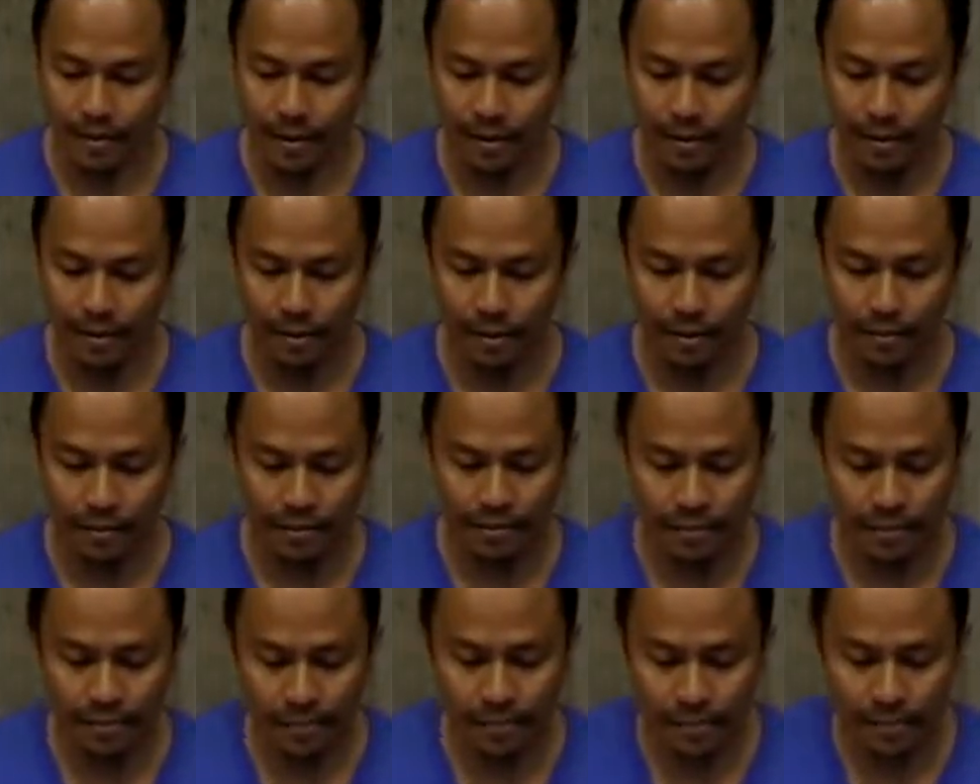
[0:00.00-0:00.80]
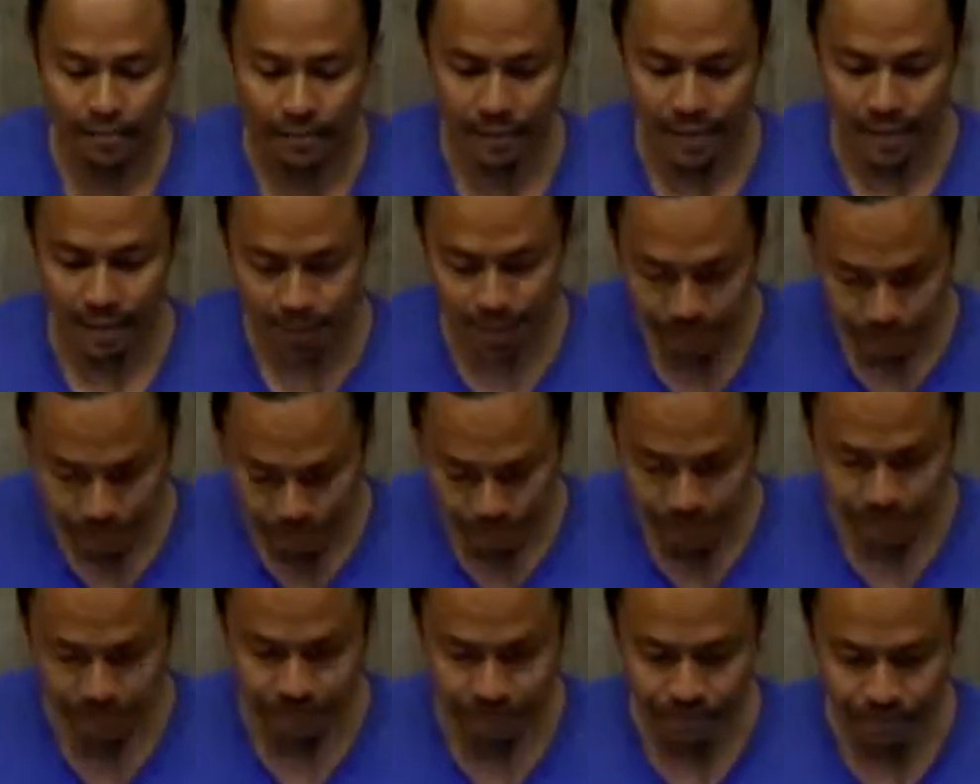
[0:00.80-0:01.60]
Um, yep,
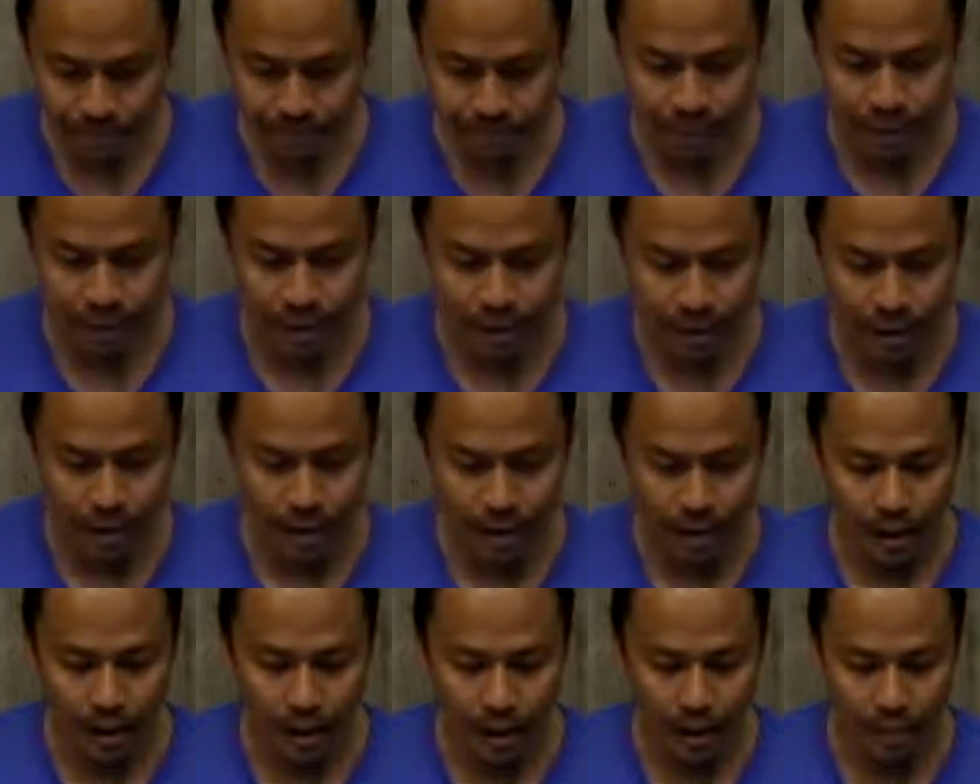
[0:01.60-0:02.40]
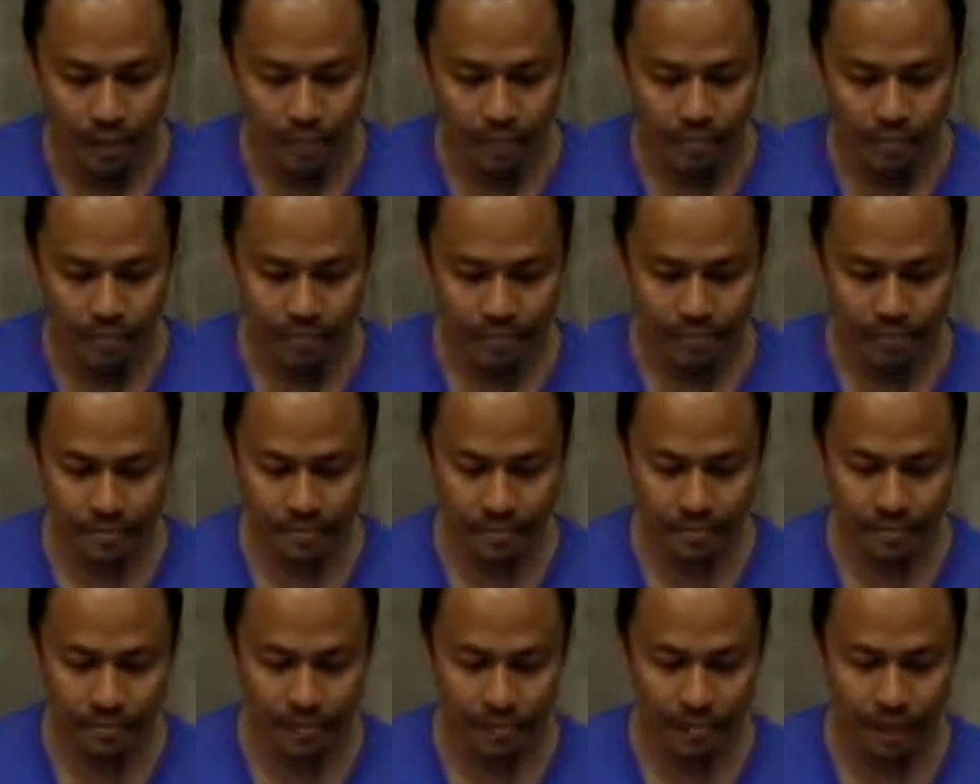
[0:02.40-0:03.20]
I'm,
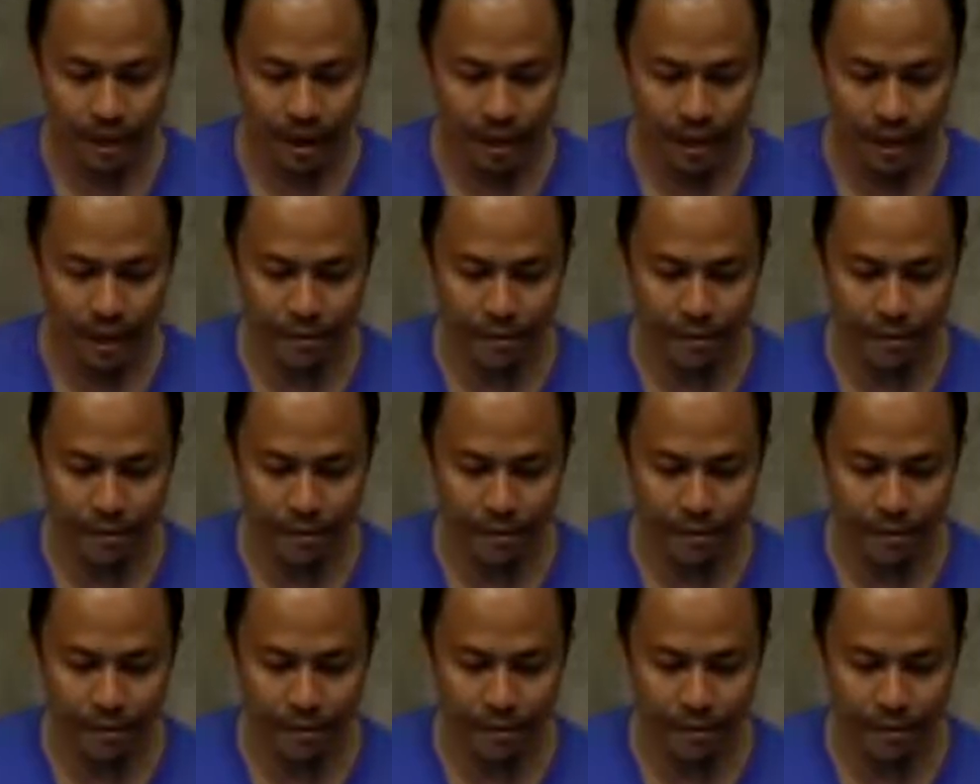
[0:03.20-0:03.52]
I